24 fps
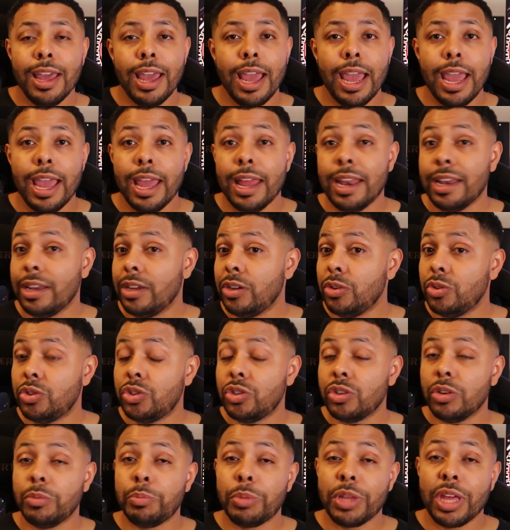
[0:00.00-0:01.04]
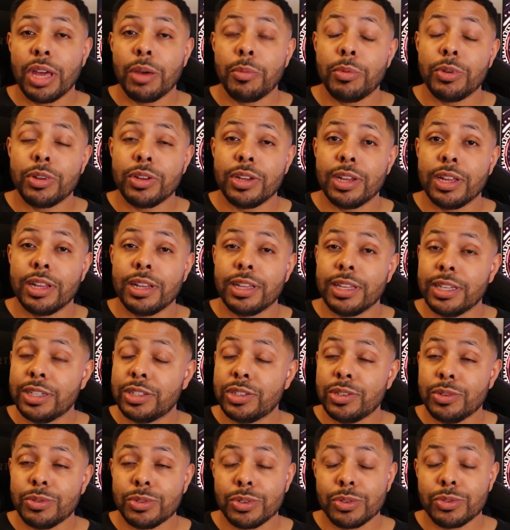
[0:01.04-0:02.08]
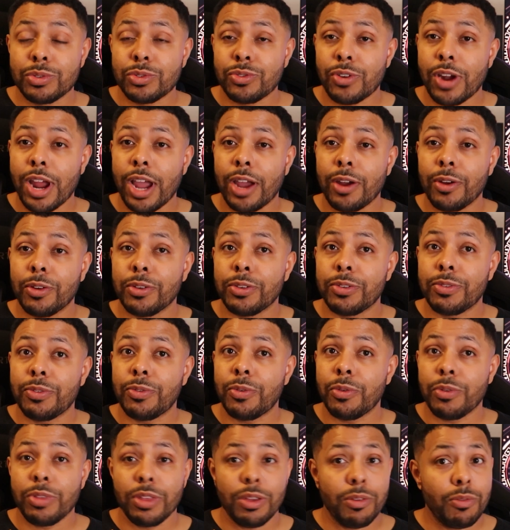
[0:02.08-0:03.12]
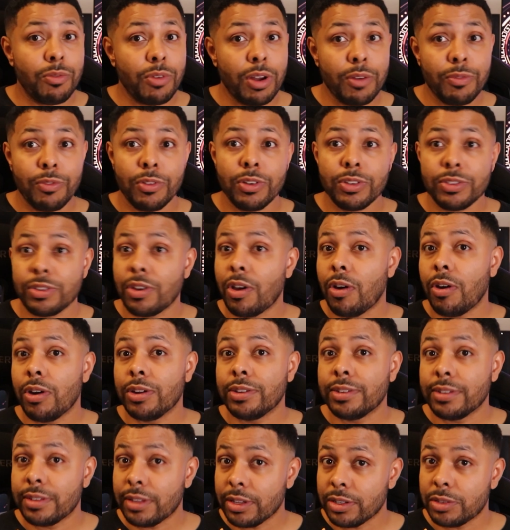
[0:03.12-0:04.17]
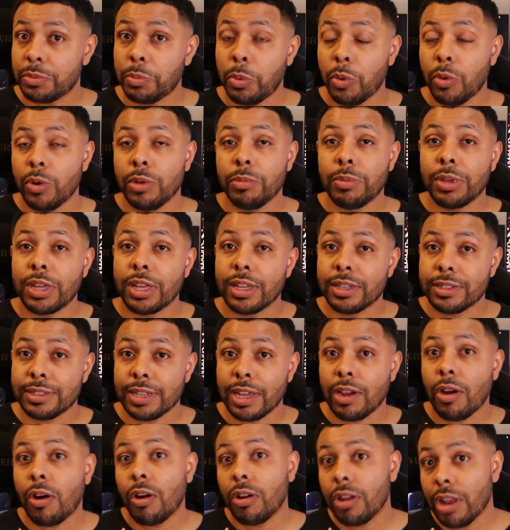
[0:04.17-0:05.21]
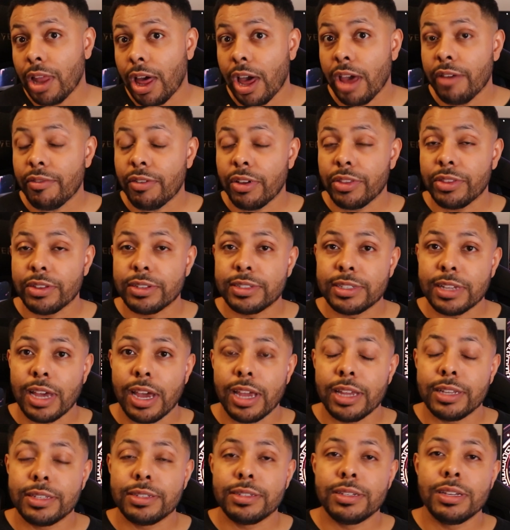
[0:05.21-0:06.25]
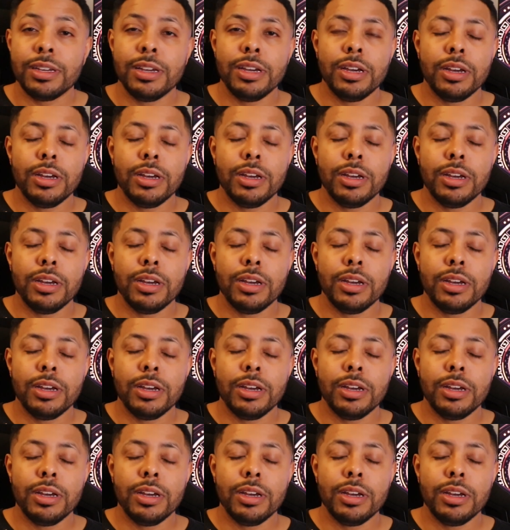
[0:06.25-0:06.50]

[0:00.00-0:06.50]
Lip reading: and you should be able to at least use those trackers for the reference cards at this point because they are live on the sites.